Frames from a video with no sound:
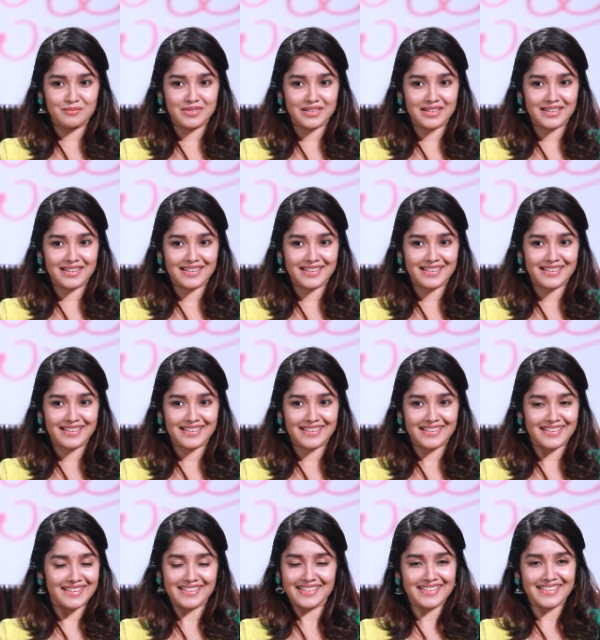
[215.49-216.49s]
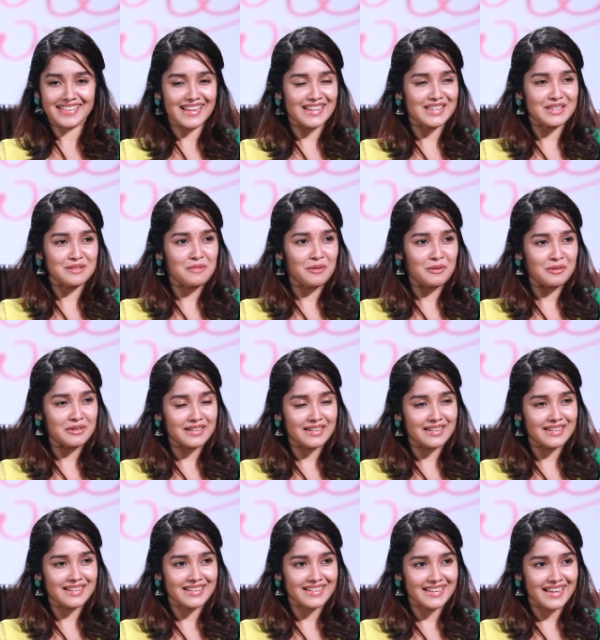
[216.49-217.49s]
But that's about
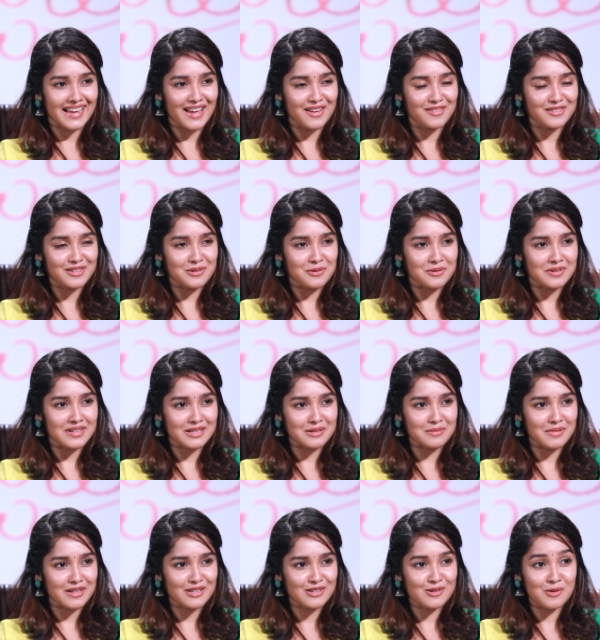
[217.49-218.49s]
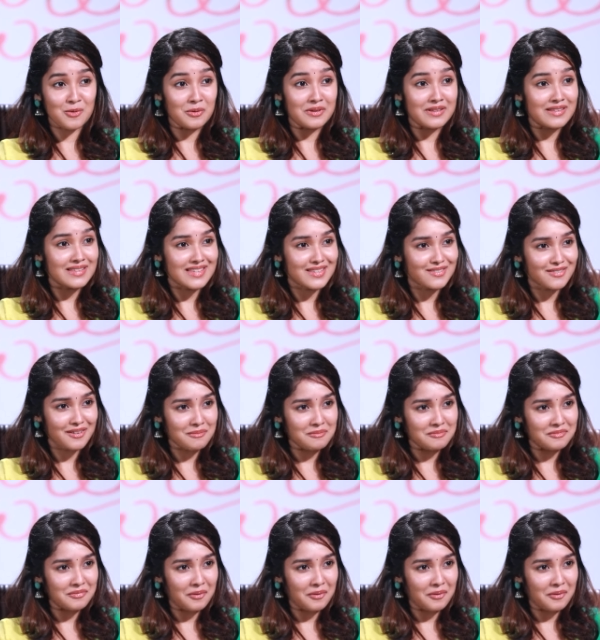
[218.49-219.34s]
it. I haven't noticed much slogans from